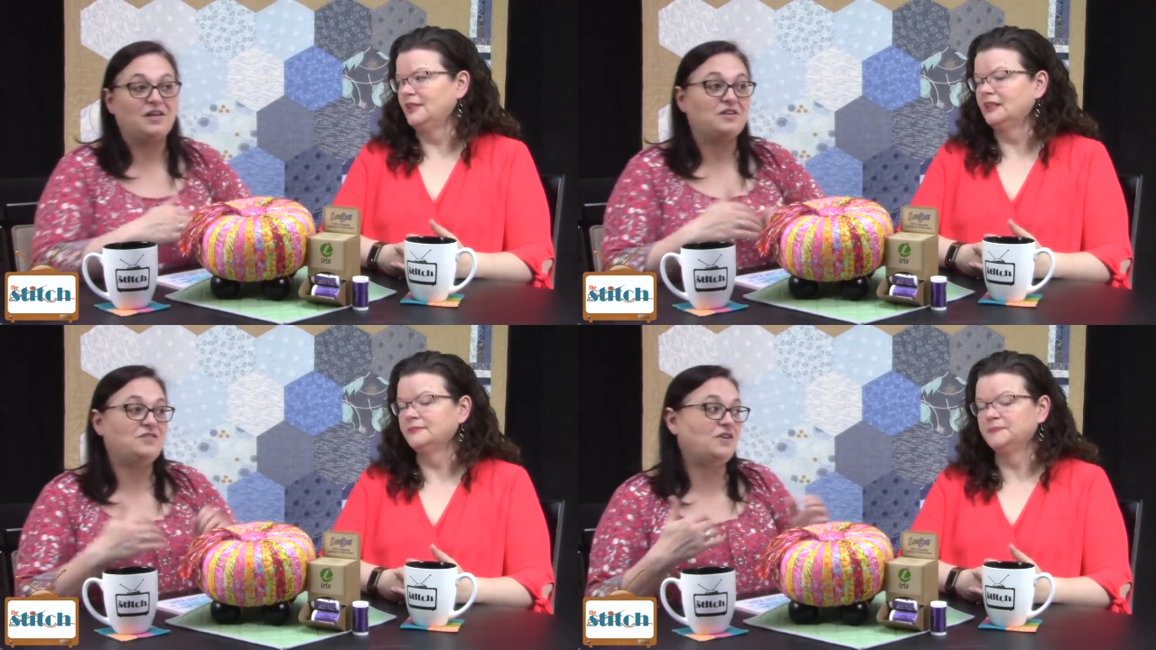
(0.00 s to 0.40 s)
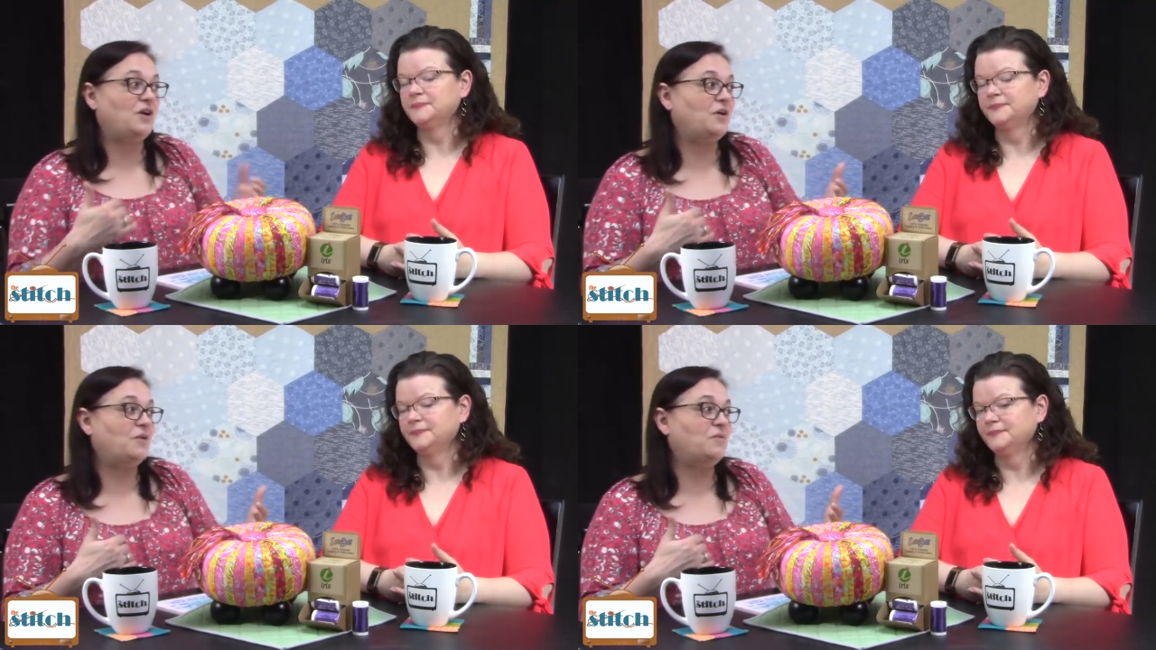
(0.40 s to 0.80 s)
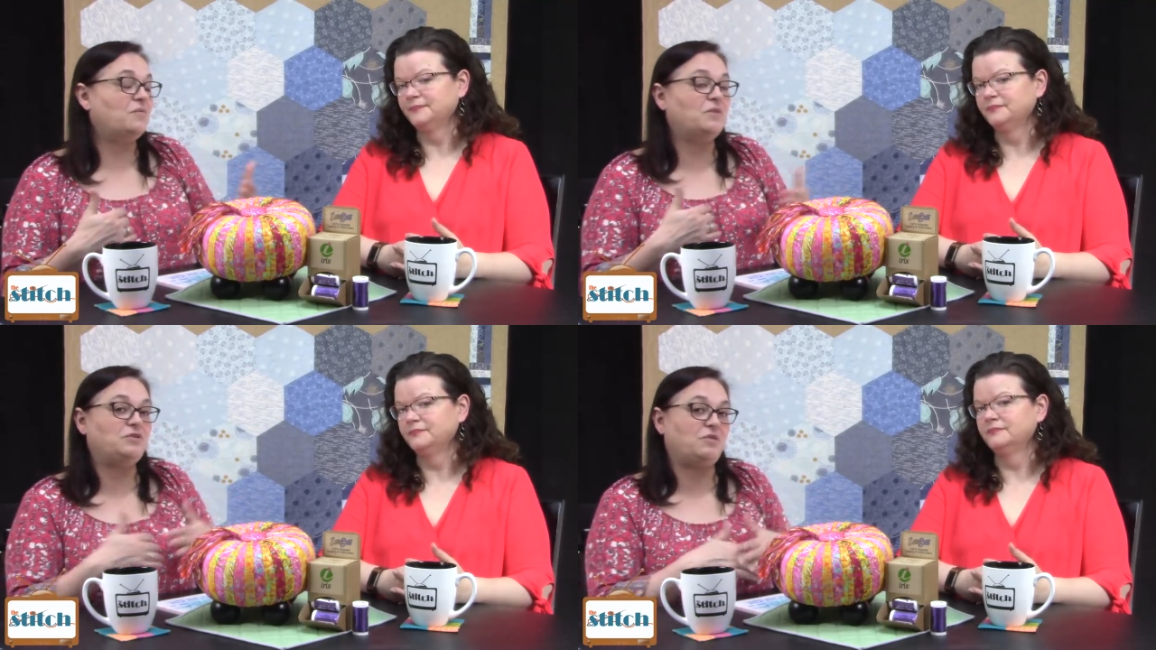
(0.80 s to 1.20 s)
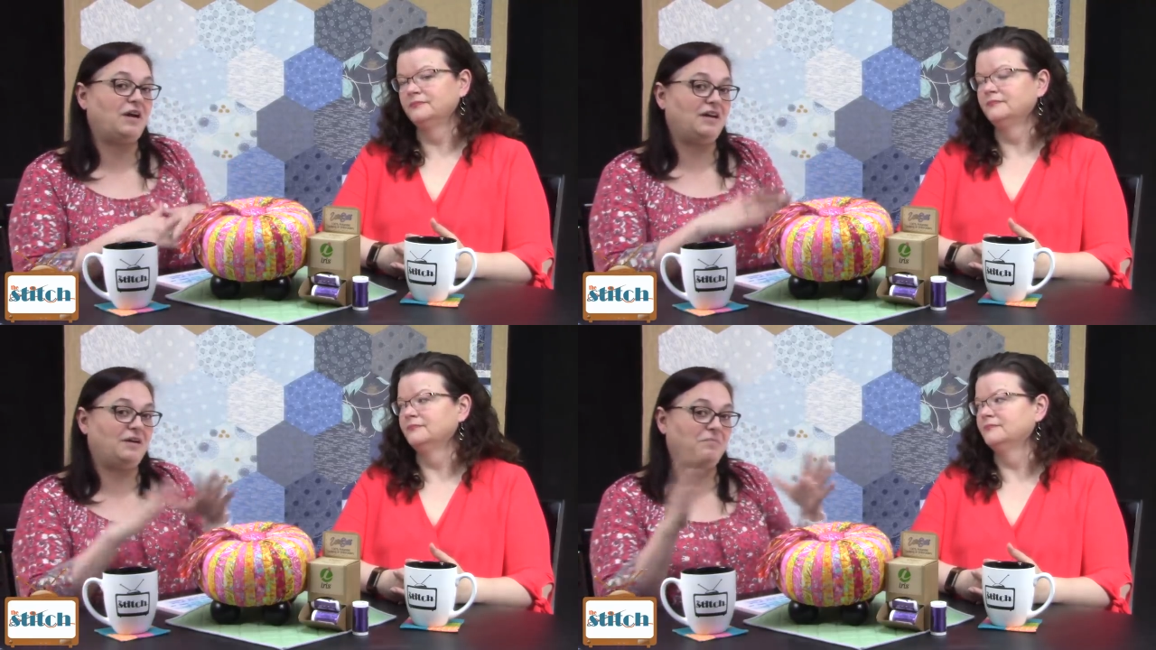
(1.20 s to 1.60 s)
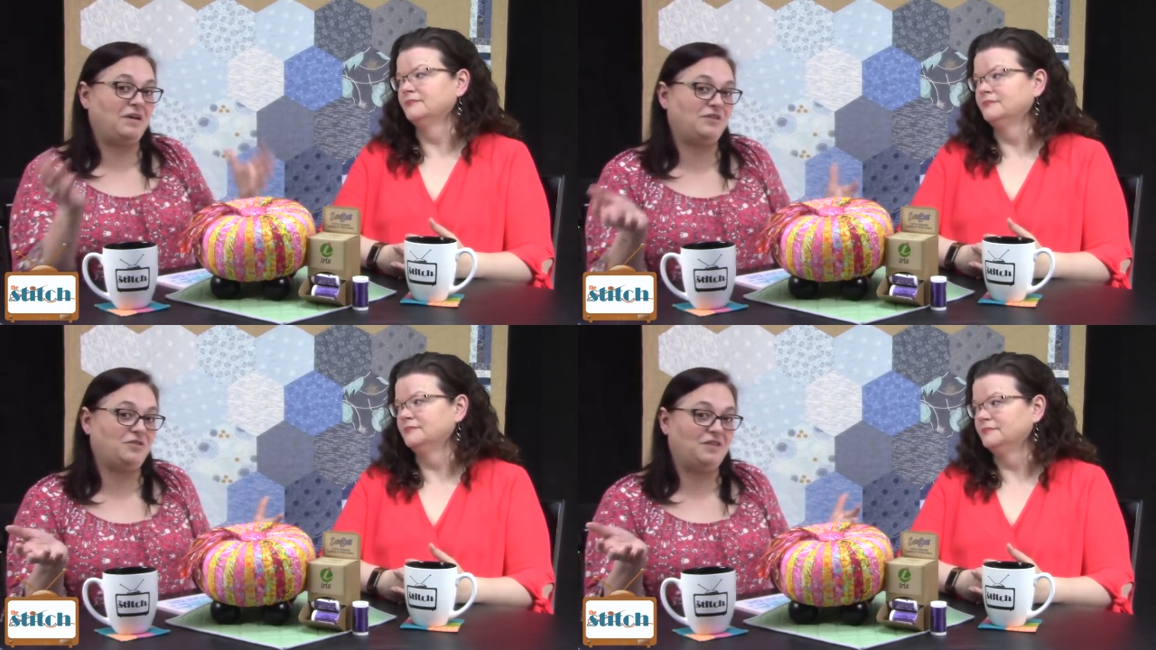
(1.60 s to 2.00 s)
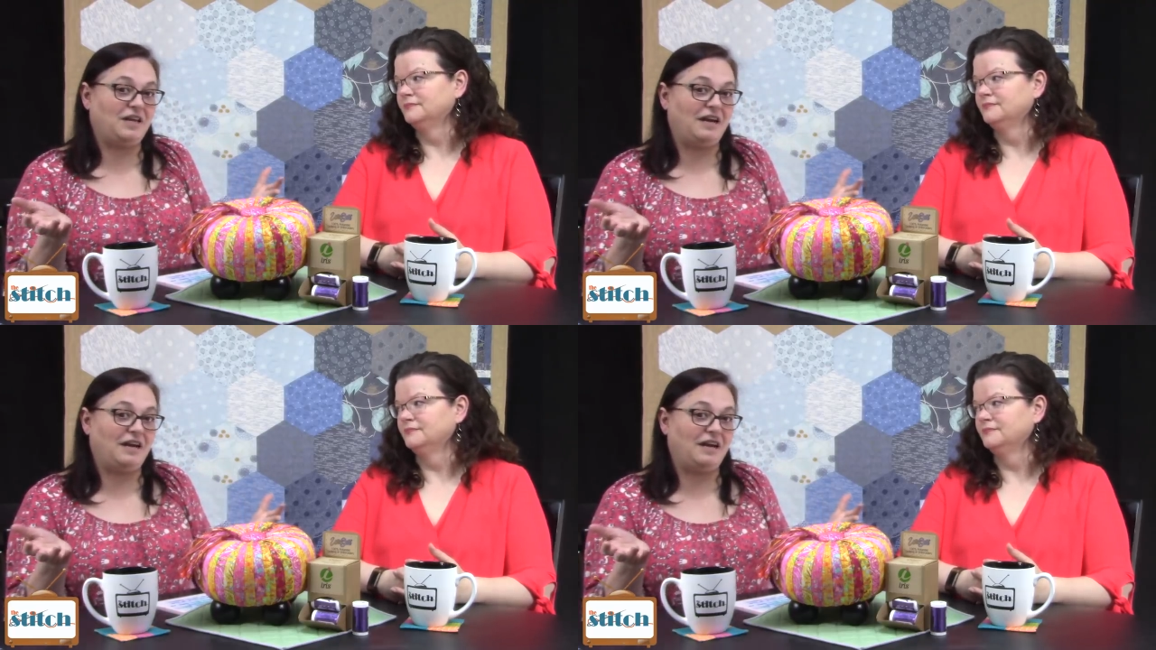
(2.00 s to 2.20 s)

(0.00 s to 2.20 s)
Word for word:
Speaker 1: Yeah. So we try to make sure that